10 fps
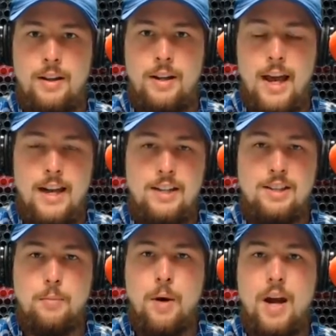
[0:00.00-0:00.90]
And
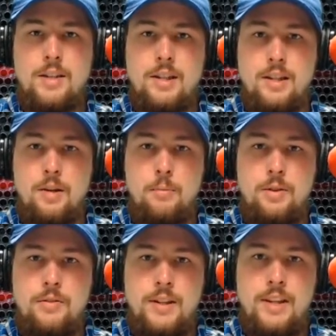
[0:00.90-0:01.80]
it's surprising that a
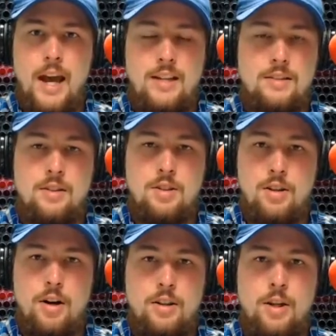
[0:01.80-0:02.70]
movie that has such a
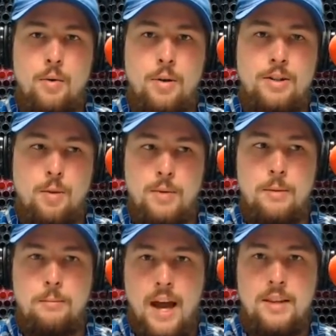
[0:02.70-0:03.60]
dark tone and so
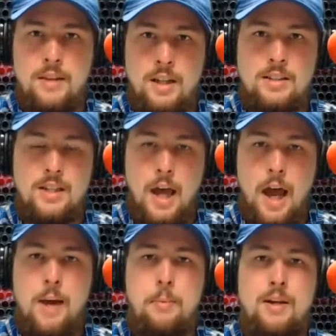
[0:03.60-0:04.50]
many bad things that
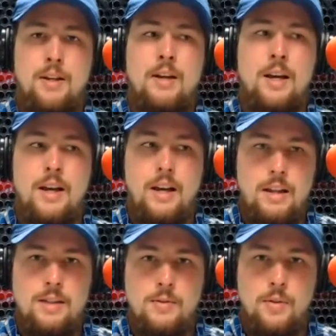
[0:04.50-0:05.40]
happen in
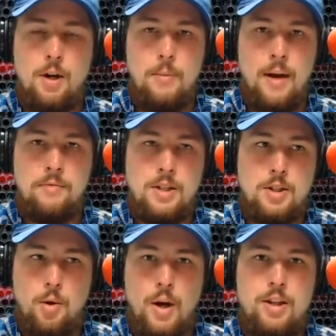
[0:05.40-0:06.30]
this film have
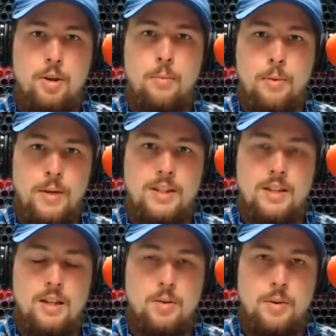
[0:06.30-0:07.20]
such great humor
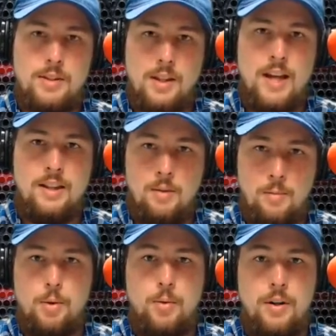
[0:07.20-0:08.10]
mixed into it to lighten the
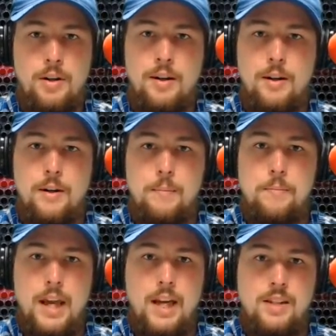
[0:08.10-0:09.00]
mood.
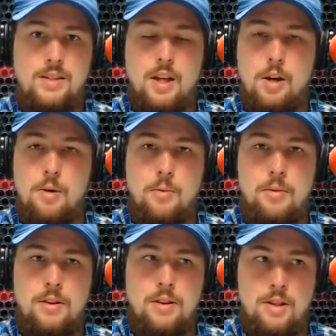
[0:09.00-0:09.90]
And so
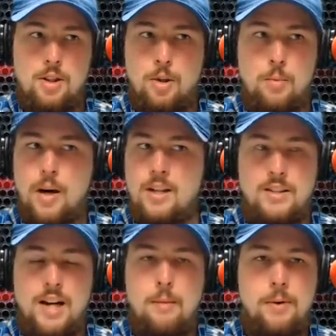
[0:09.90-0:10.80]
the humor
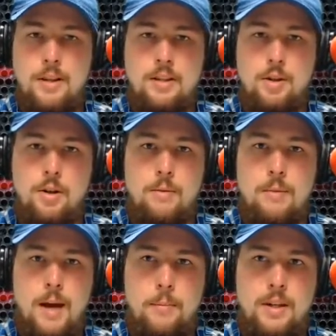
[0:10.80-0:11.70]
has not been this good, in
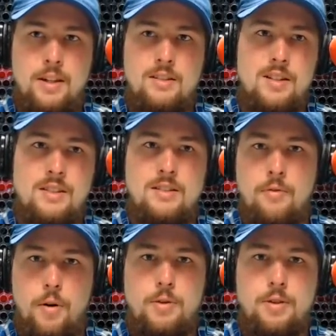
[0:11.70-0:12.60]
my opinion, since the
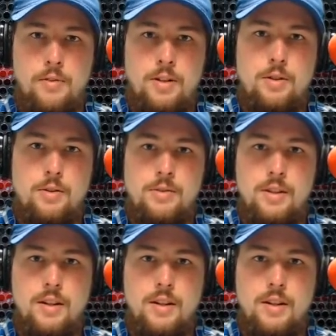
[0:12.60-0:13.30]
first Avengers.